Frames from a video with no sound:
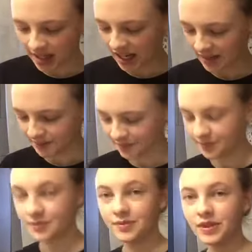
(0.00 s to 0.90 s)

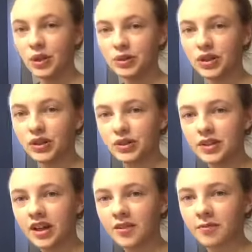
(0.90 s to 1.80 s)
No circle
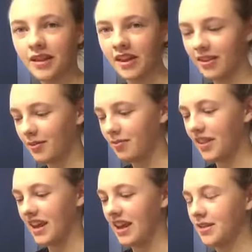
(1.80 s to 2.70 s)
darkness
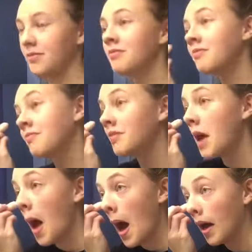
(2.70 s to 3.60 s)
thingies.
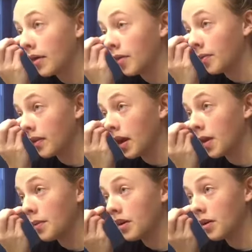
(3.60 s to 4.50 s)
I don't know.
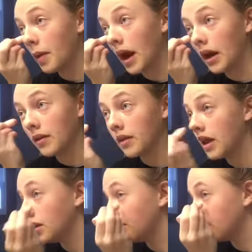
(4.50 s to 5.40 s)
I put it on my eyes
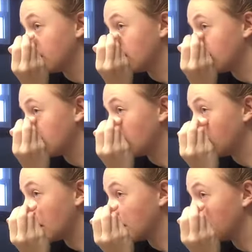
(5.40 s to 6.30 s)
and it
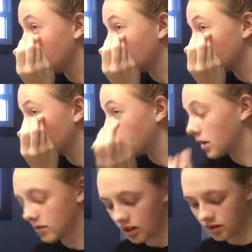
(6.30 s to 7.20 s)
sometimes works,
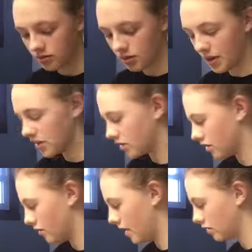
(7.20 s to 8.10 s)
sometimes doesn't. Depends on
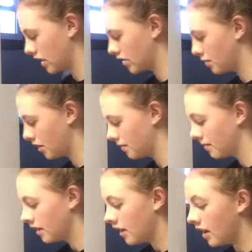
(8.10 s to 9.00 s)
the amount that you put.
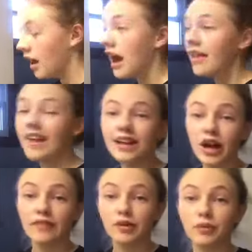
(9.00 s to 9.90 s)
And then
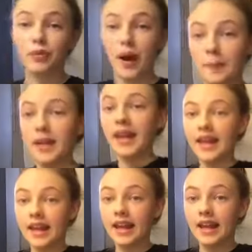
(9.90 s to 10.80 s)
you have to rub it
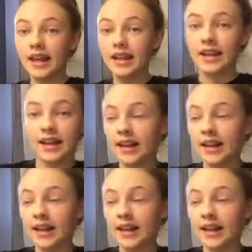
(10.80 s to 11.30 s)
in.